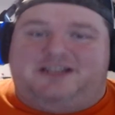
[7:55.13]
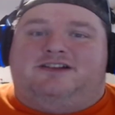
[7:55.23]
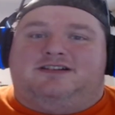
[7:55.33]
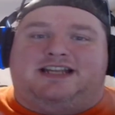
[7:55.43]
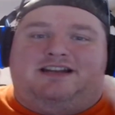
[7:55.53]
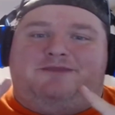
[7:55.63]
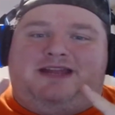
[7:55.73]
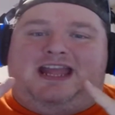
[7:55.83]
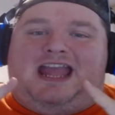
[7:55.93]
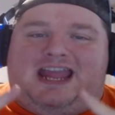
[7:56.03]
there's going to
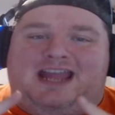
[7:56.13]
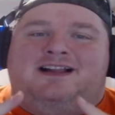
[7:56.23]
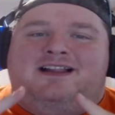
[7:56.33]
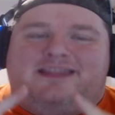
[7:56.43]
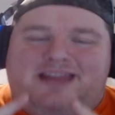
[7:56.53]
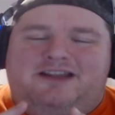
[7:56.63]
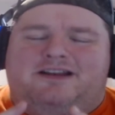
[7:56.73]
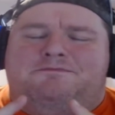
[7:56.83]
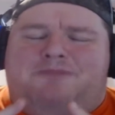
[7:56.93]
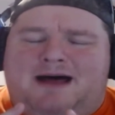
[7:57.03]
be a thing you
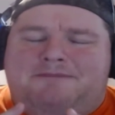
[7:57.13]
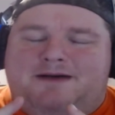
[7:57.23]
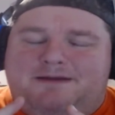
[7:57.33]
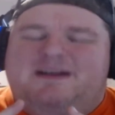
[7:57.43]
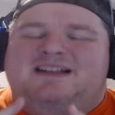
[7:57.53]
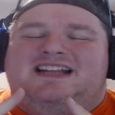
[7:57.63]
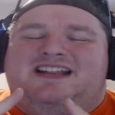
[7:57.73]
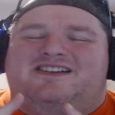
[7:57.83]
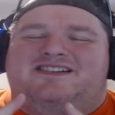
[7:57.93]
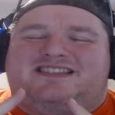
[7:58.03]
can pop up.
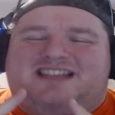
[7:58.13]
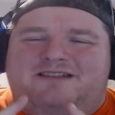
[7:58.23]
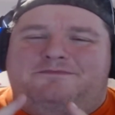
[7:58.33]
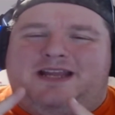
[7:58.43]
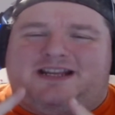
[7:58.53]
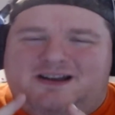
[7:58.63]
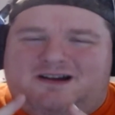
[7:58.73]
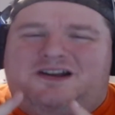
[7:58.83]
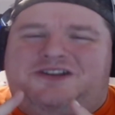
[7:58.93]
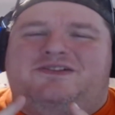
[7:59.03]
It's going to be a
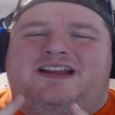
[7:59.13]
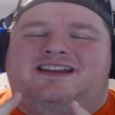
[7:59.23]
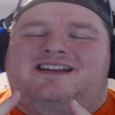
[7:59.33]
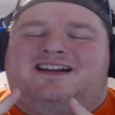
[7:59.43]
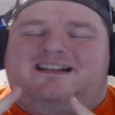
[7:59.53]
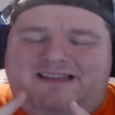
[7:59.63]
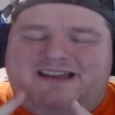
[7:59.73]
card you can click